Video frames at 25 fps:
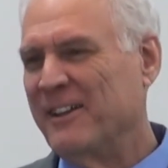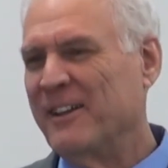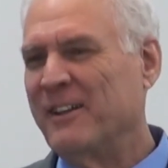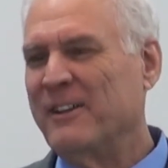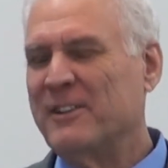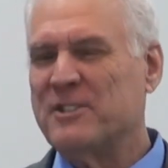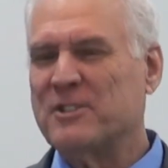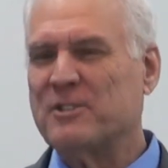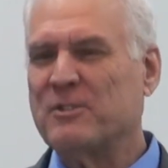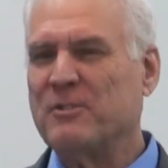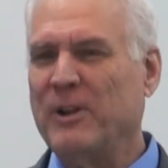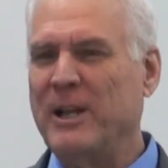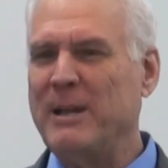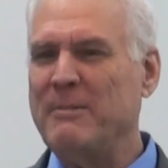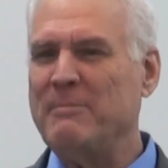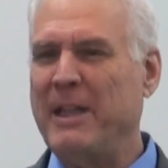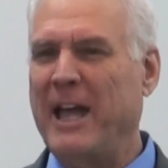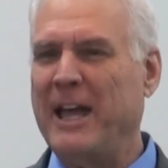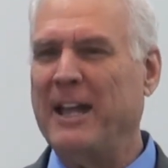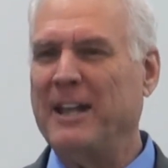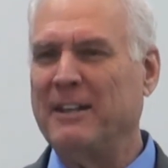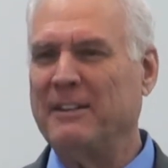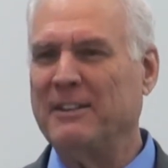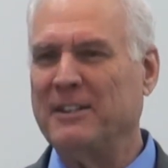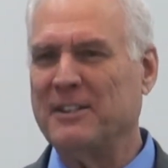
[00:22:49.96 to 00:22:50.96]
Scream
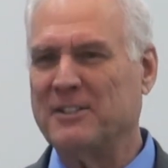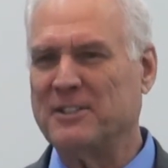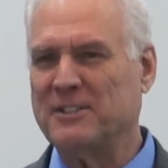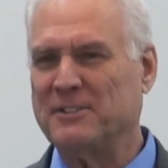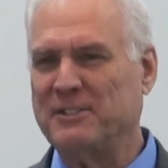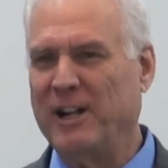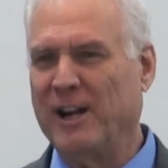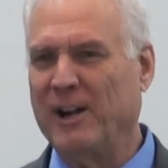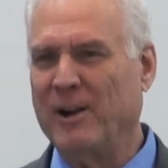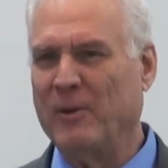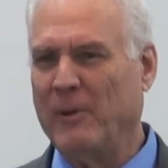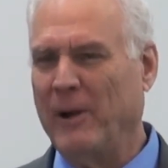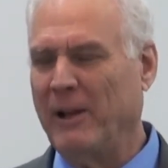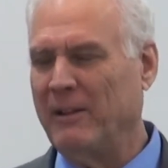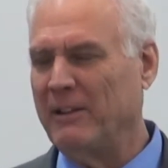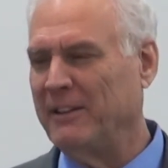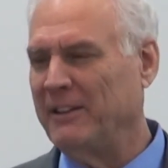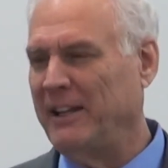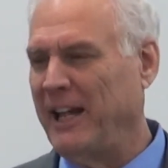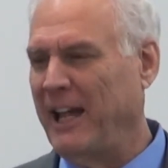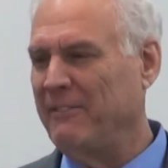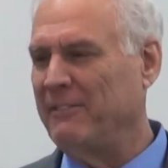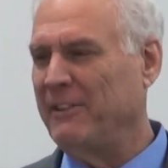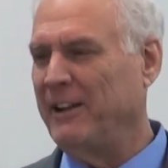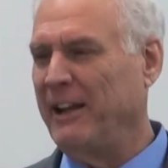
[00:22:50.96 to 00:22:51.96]
that in the stairwell and
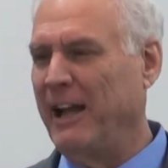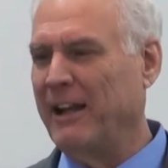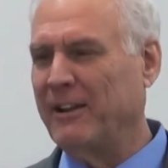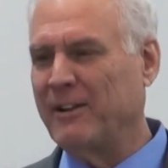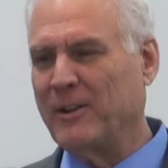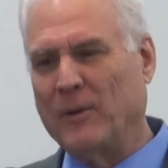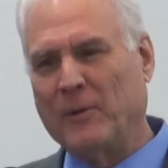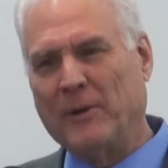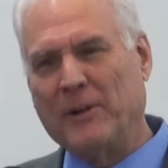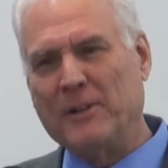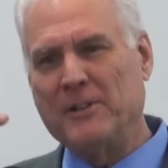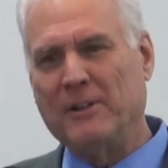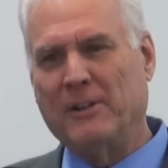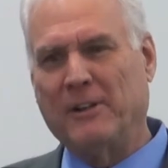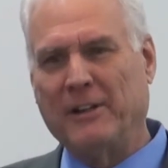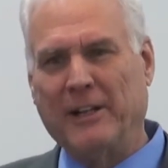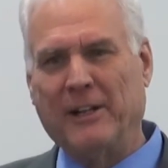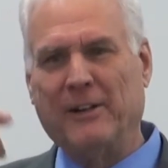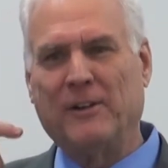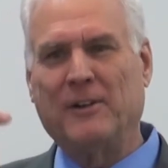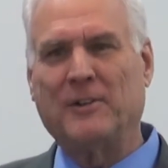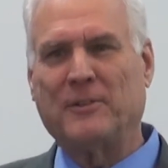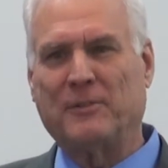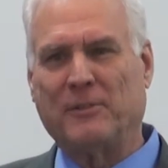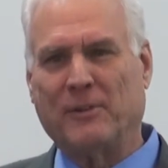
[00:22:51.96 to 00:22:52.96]
have it echo in your
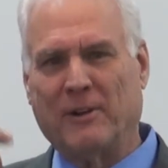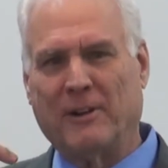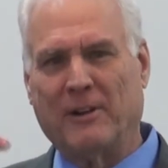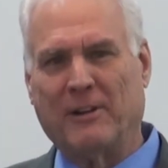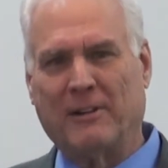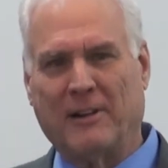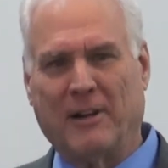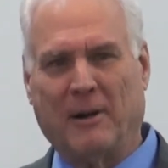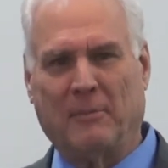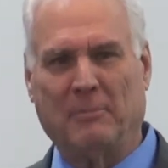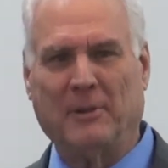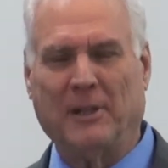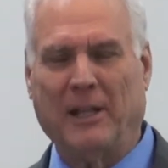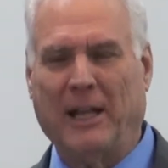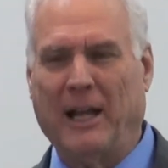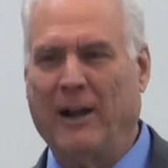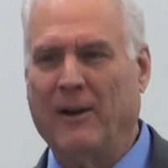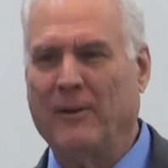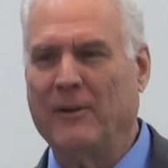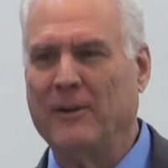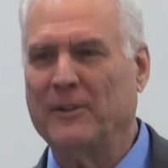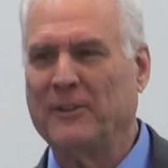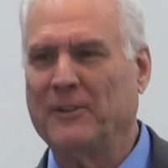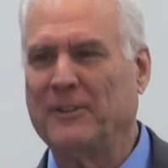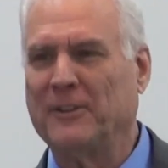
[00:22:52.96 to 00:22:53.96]
ears for a couple
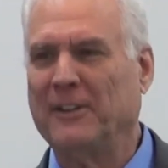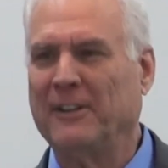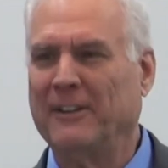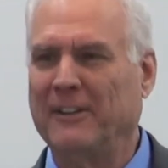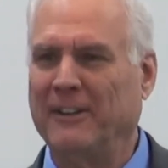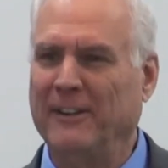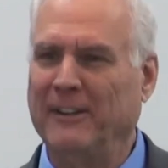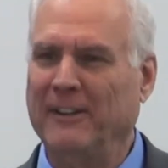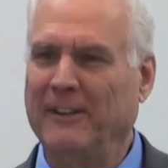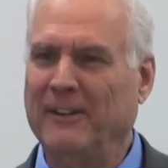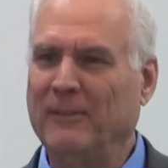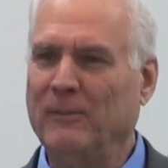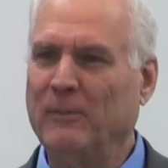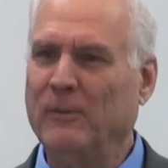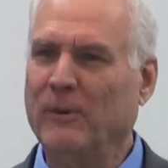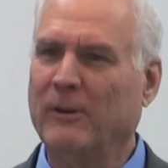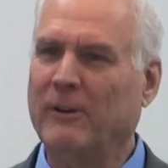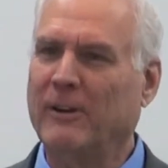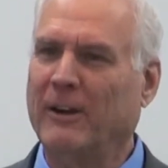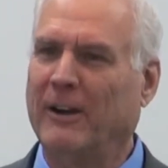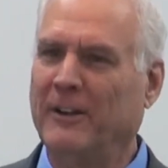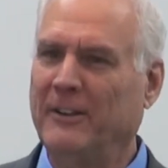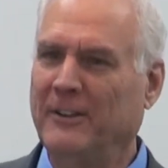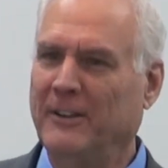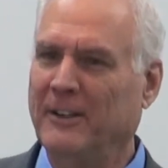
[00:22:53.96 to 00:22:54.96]
hours. It'll work
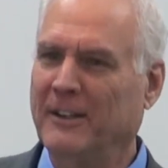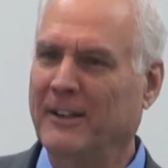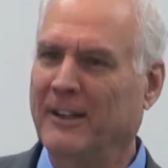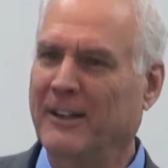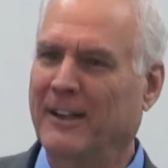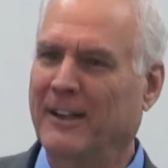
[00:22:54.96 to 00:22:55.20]
on you.